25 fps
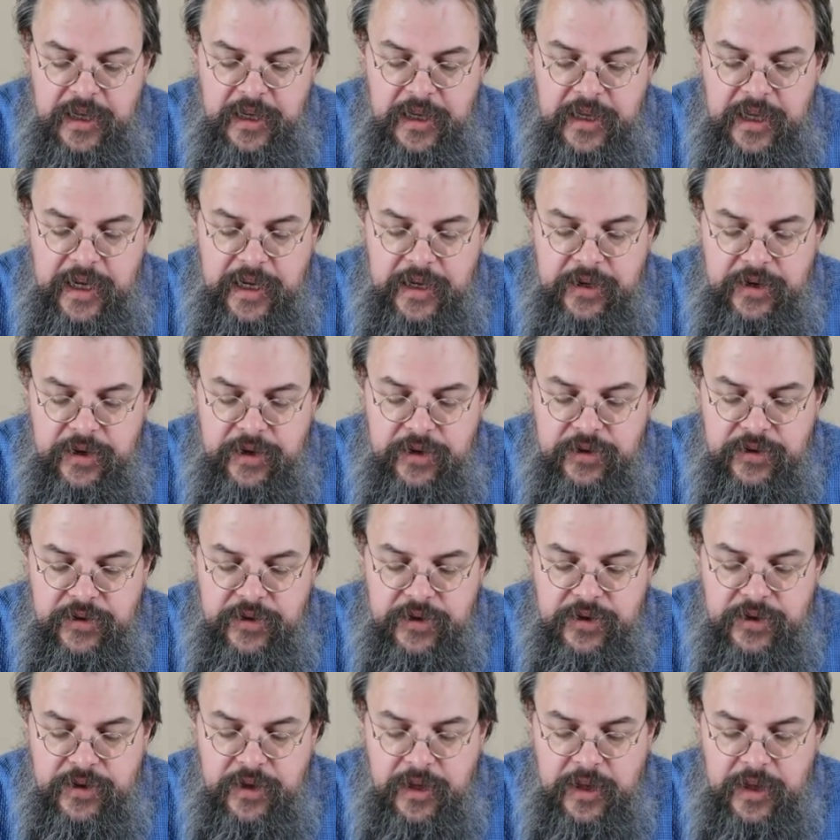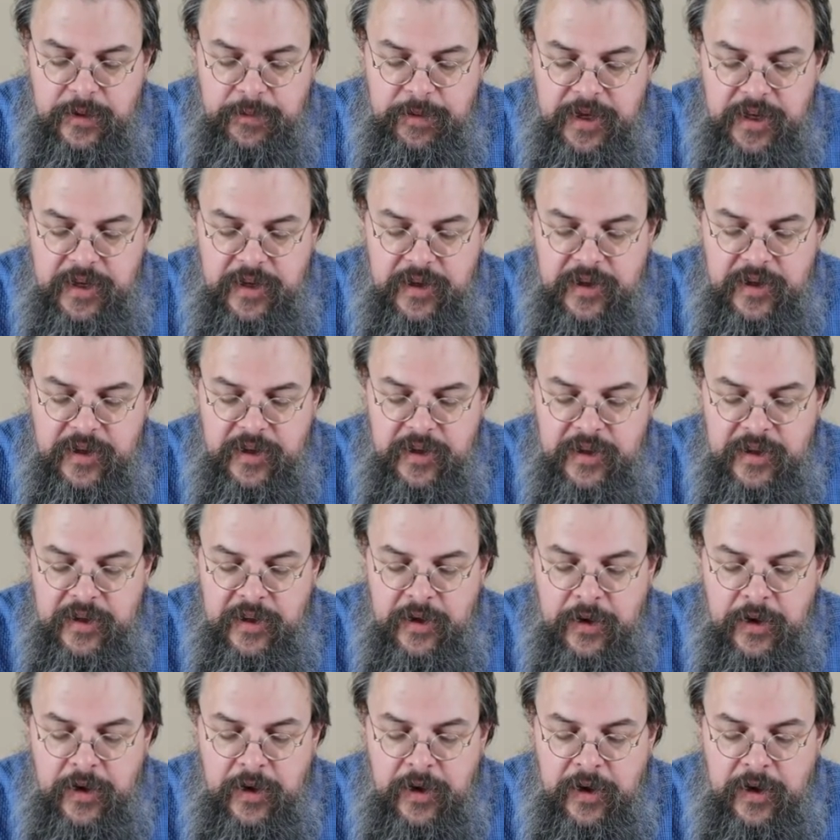That goes to the limit
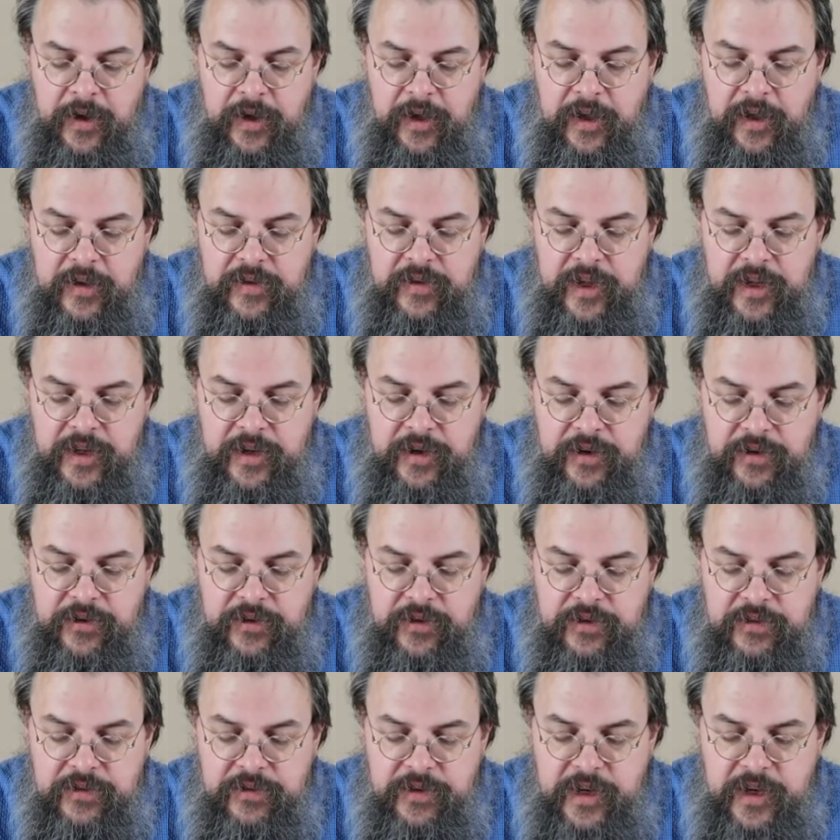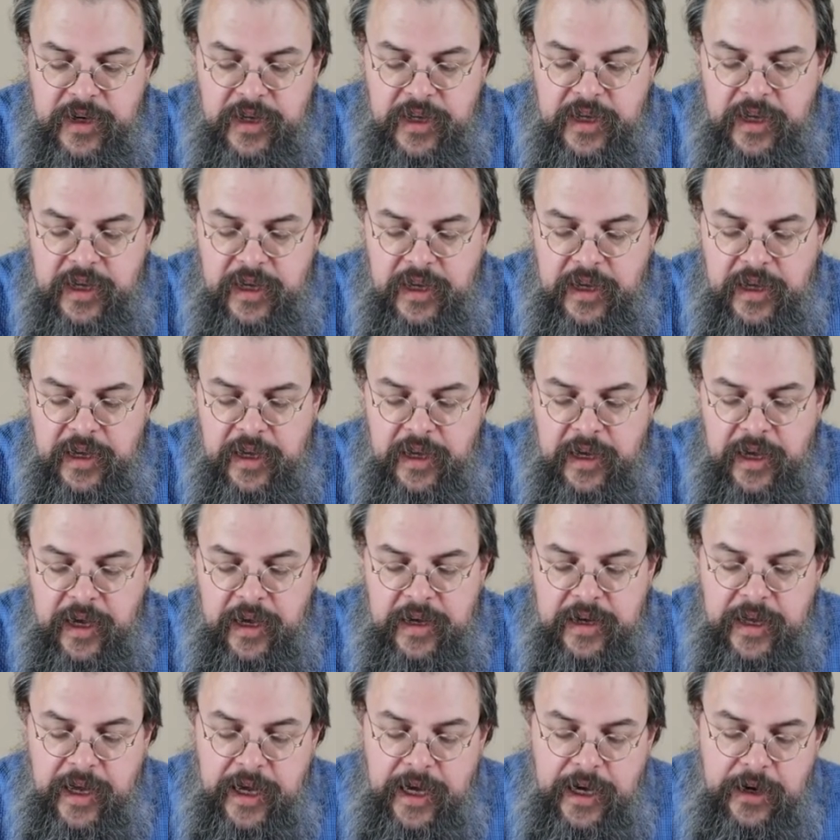as n goes to infinity.
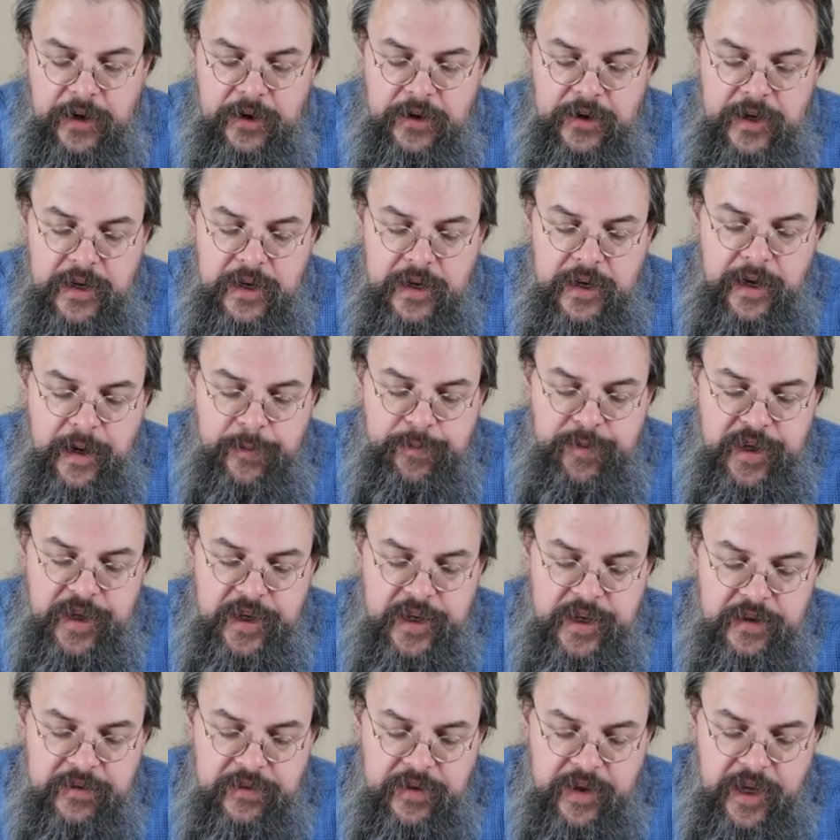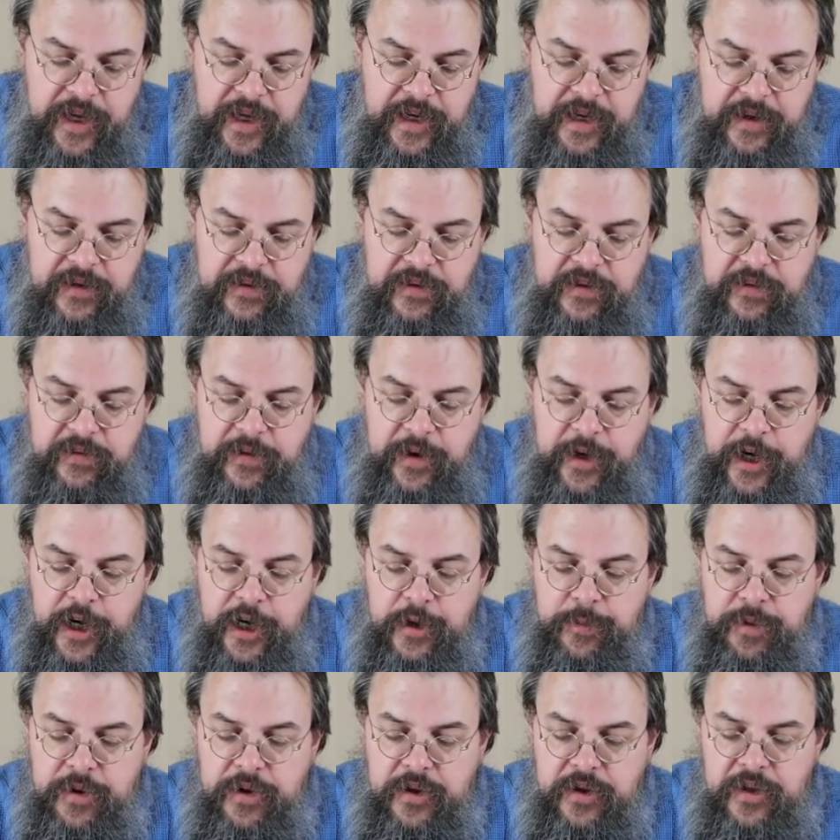And now I'm thinking of n as the
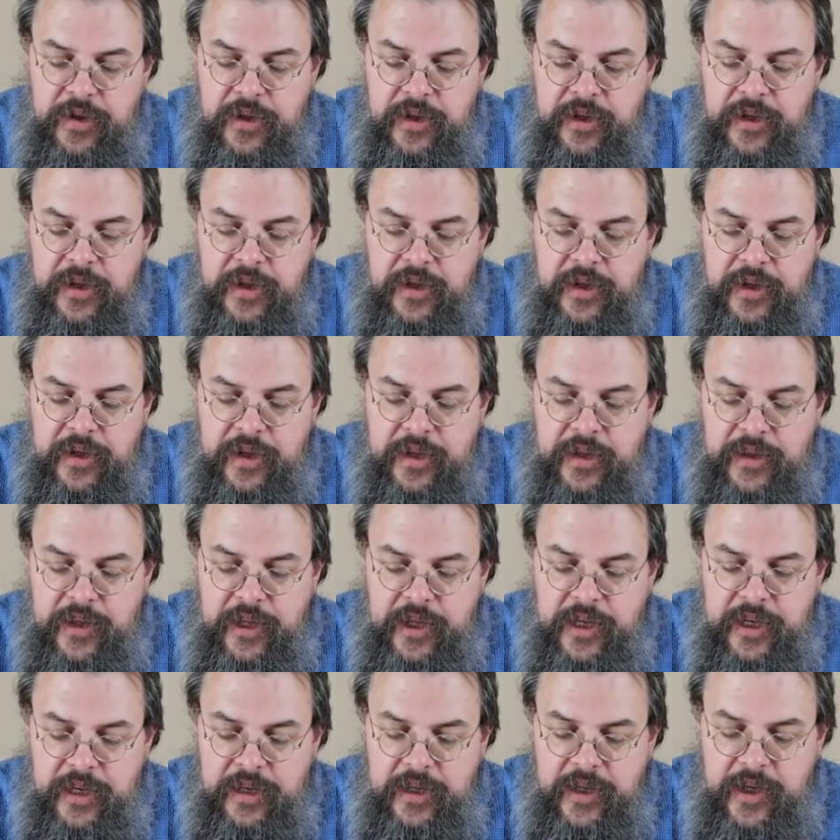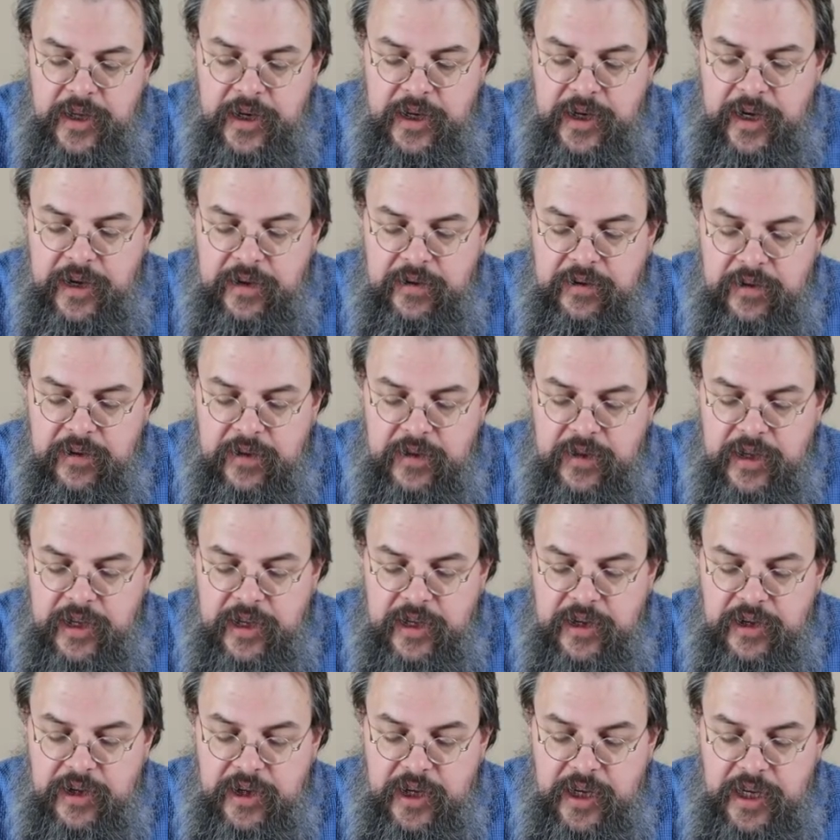variable, thinking here as the
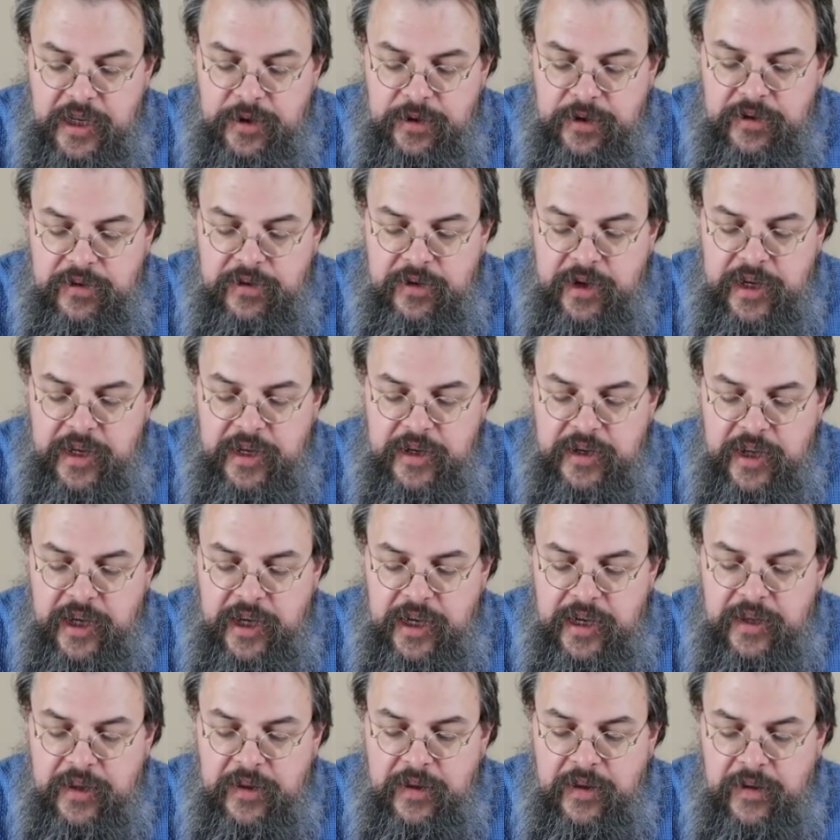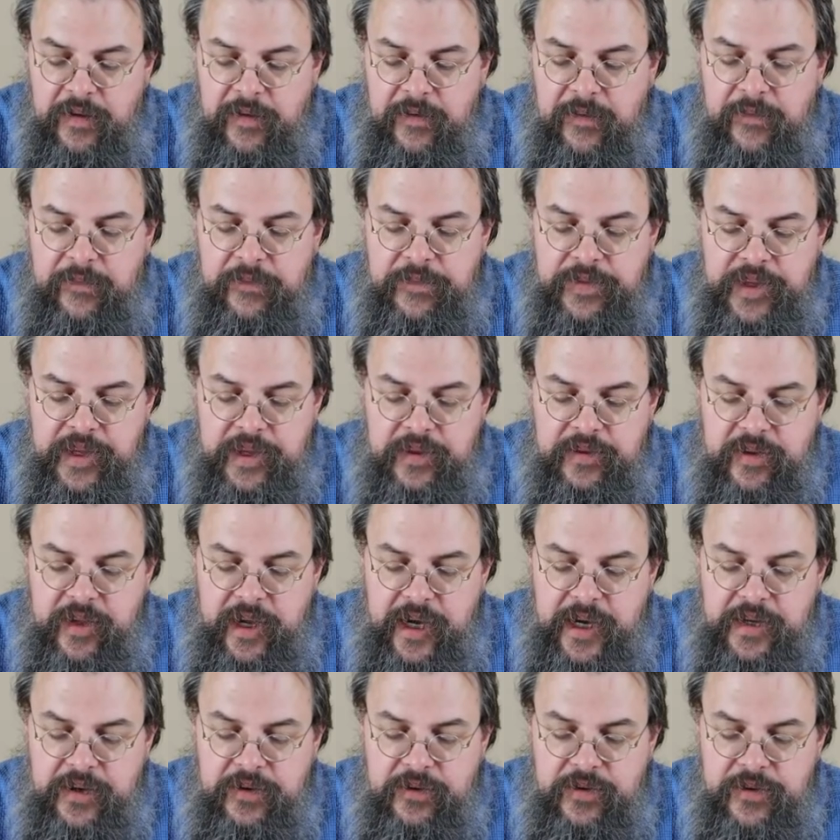continuous, so I can take things
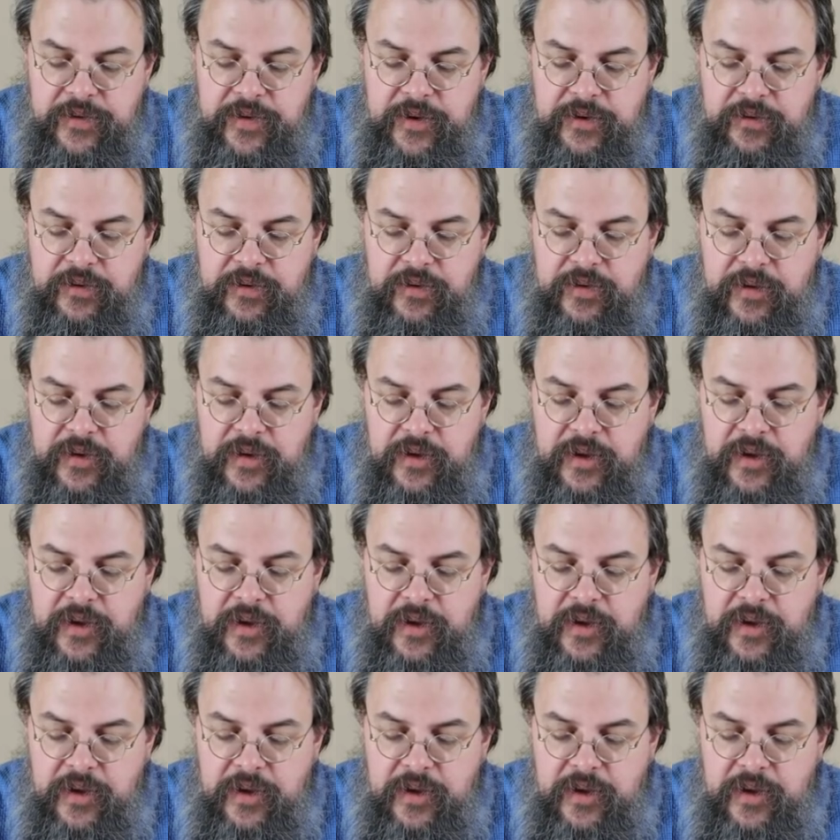like derivatives,